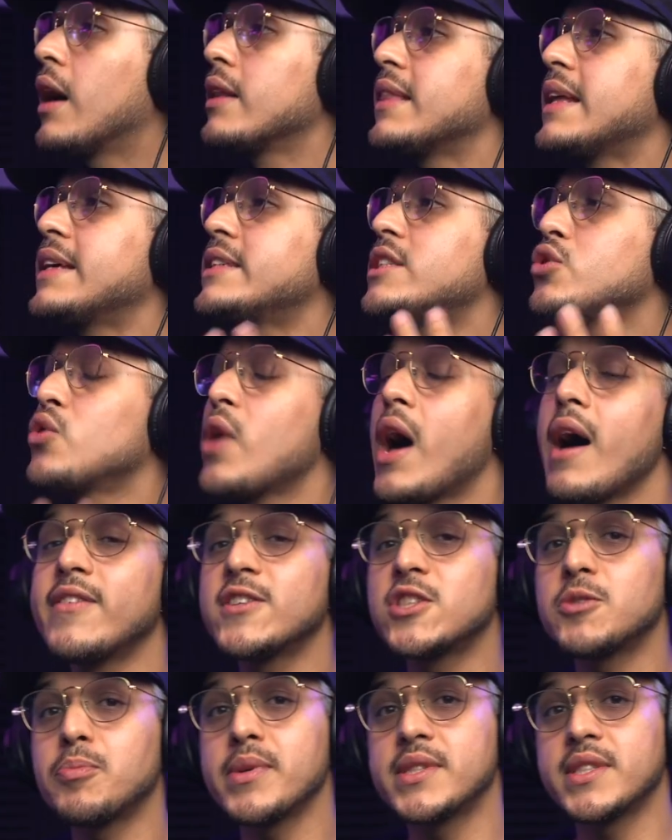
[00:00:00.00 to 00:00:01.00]
Unless you
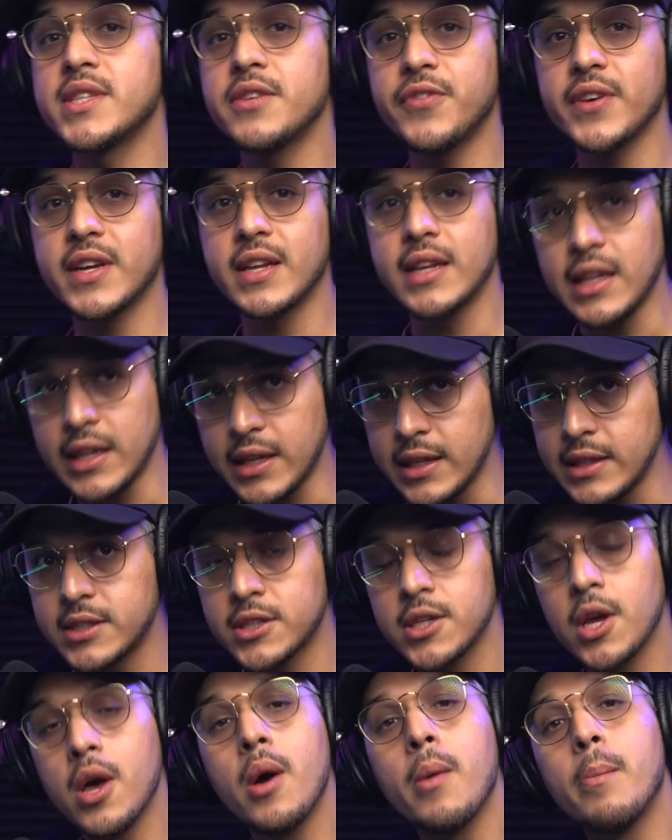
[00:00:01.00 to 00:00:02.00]
have specific
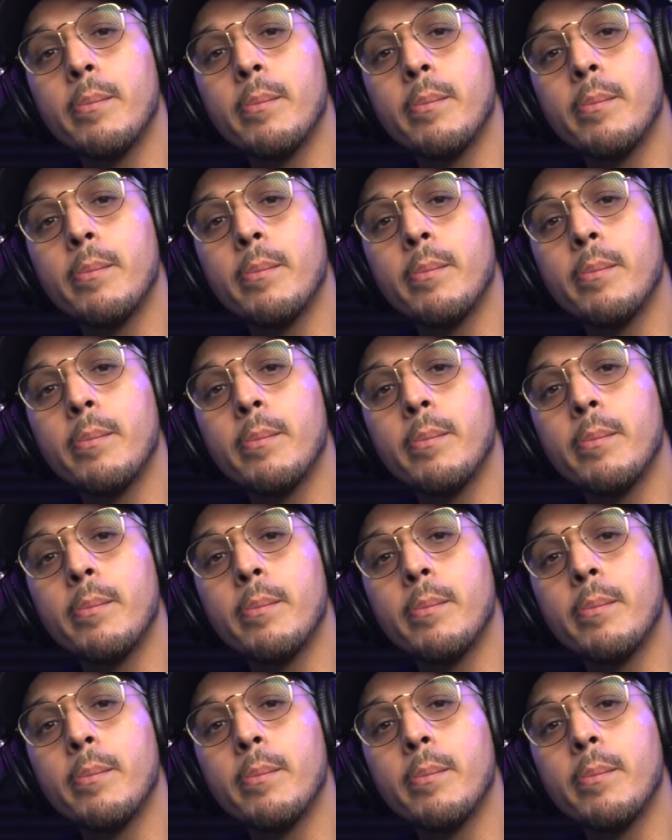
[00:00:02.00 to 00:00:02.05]
needs,